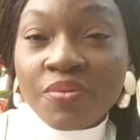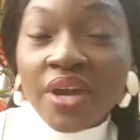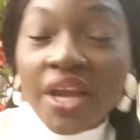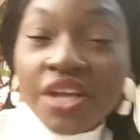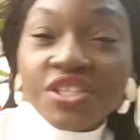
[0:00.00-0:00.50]
but
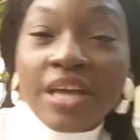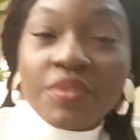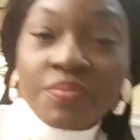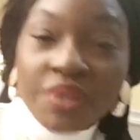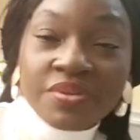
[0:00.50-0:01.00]
each time
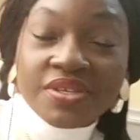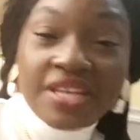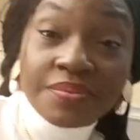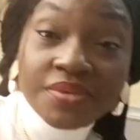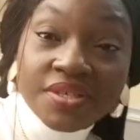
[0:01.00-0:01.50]
the baby
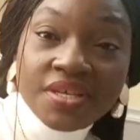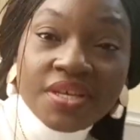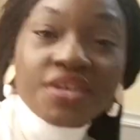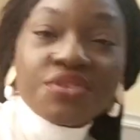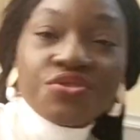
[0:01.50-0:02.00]
sleeps,
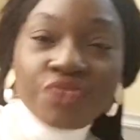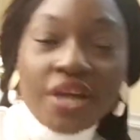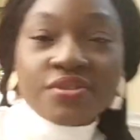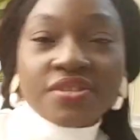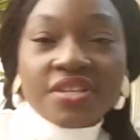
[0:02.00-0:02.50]

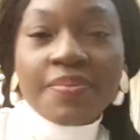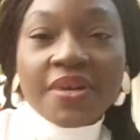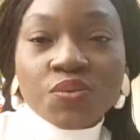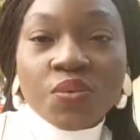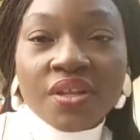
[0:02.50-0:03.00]
try to sleep
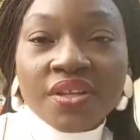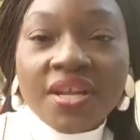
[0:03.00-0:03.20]
as well.